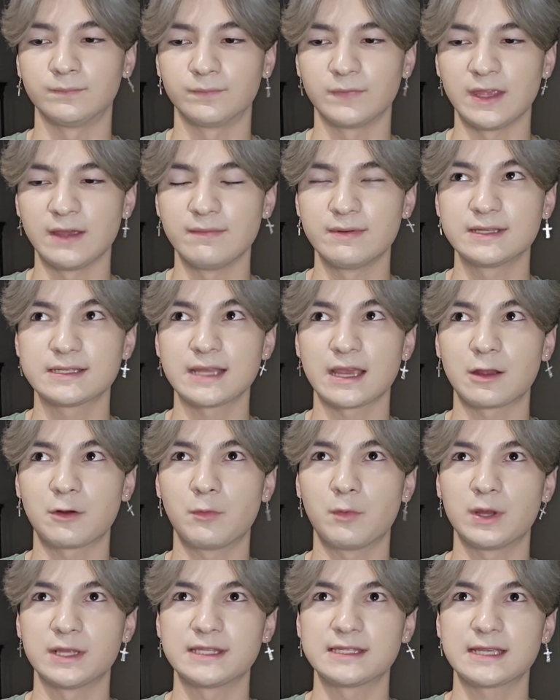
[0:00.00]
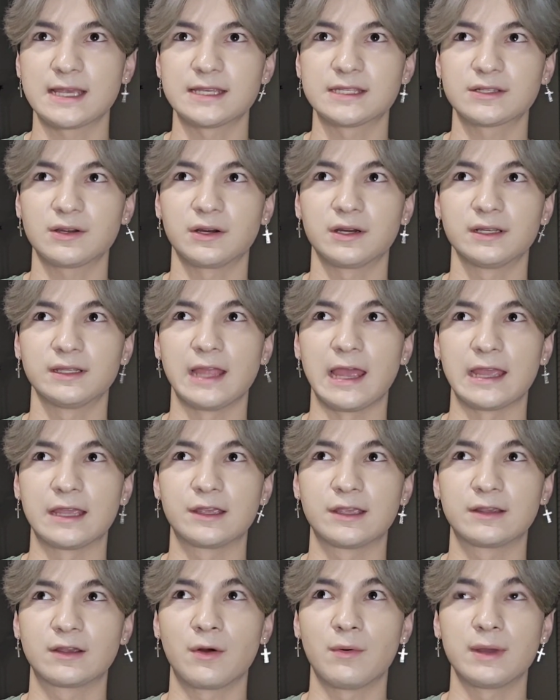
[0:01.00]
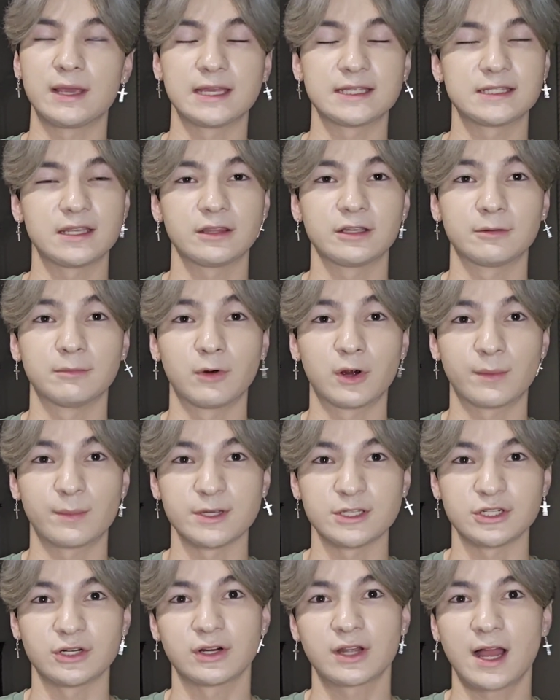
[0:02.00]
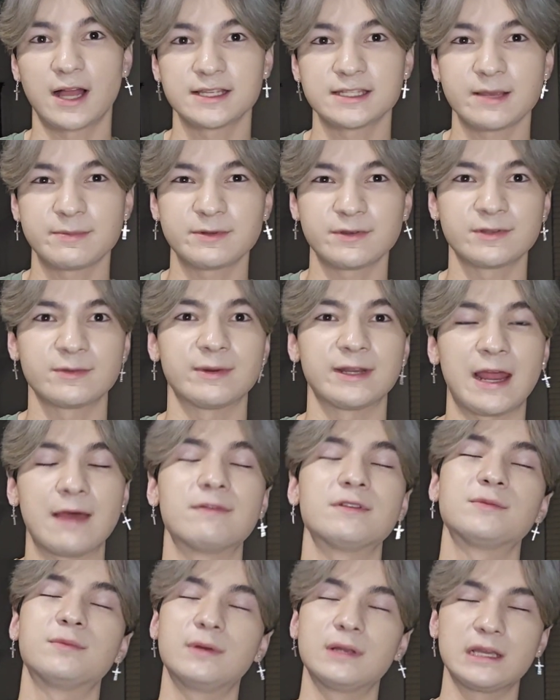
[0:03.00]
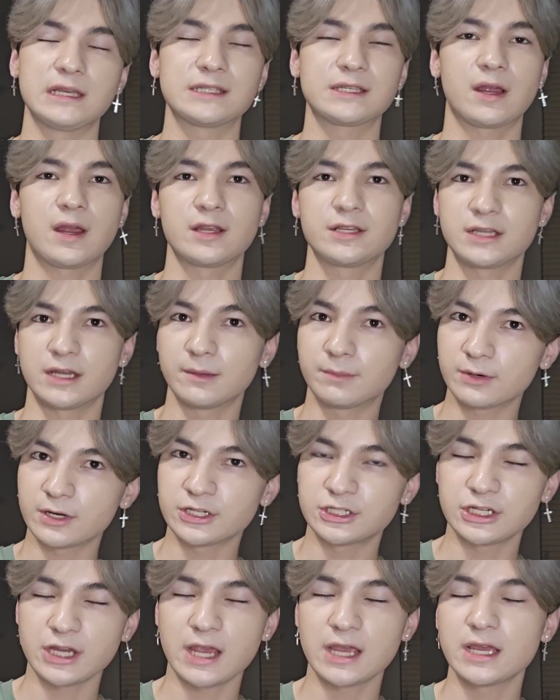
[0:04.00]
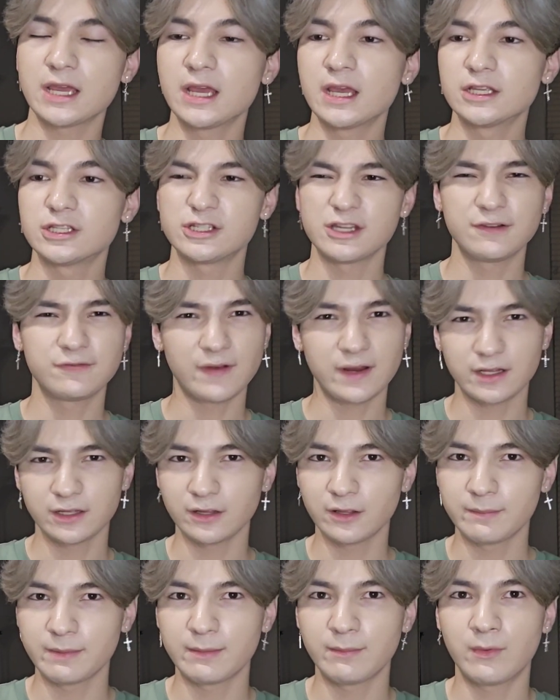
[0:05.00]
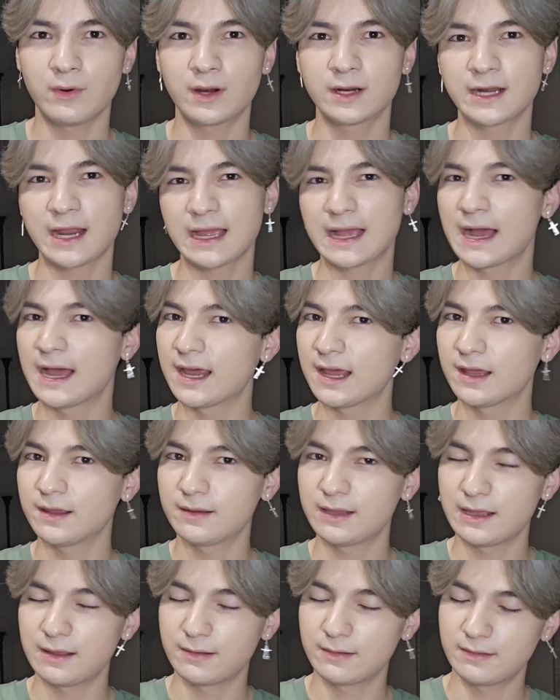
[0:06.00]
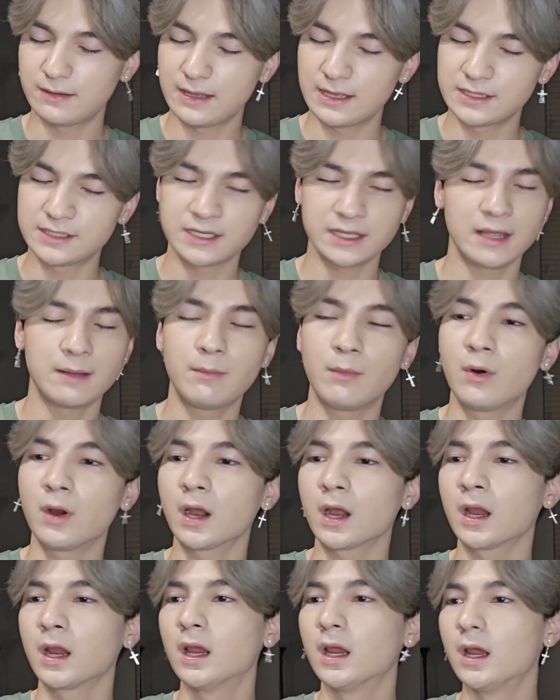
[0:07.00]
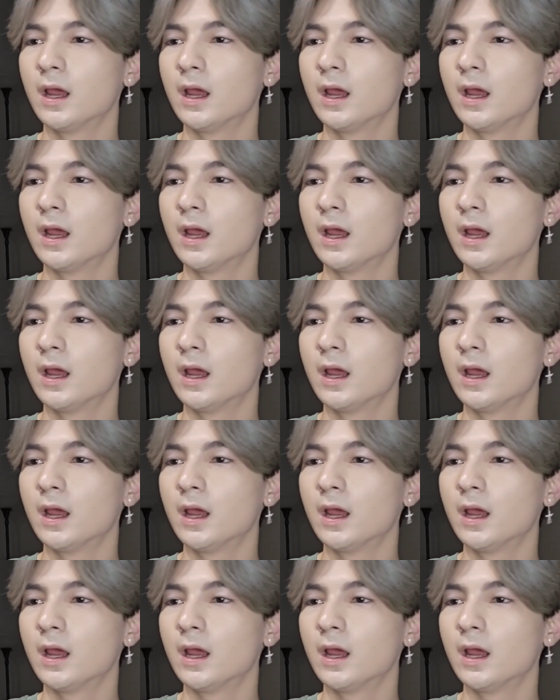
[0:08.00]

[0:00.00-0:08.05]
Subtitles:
It was like once they started like going into their more mature concepts was when I was really starting to appreciate G-Friend a little bit more, and I got into them more.